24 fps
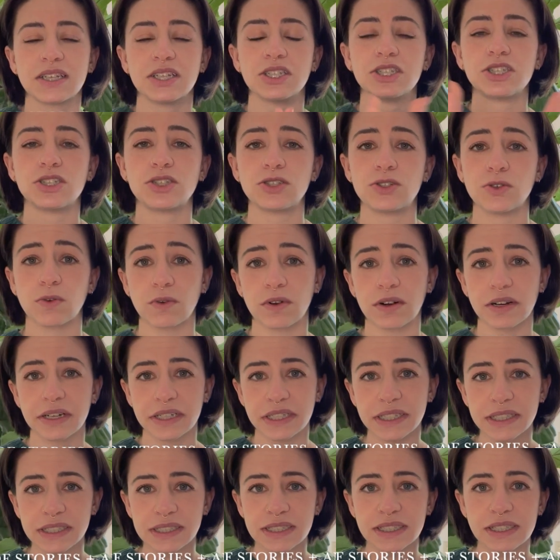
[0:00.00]

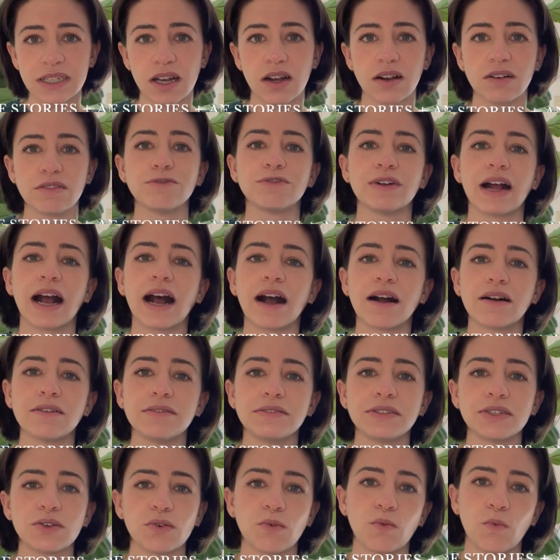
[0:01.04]
stories
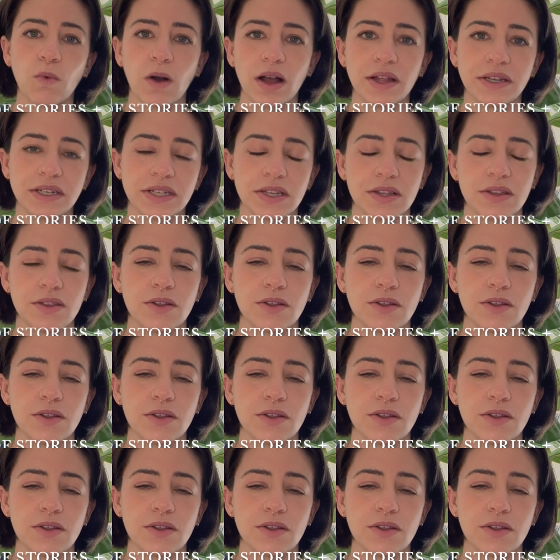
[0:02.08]
around what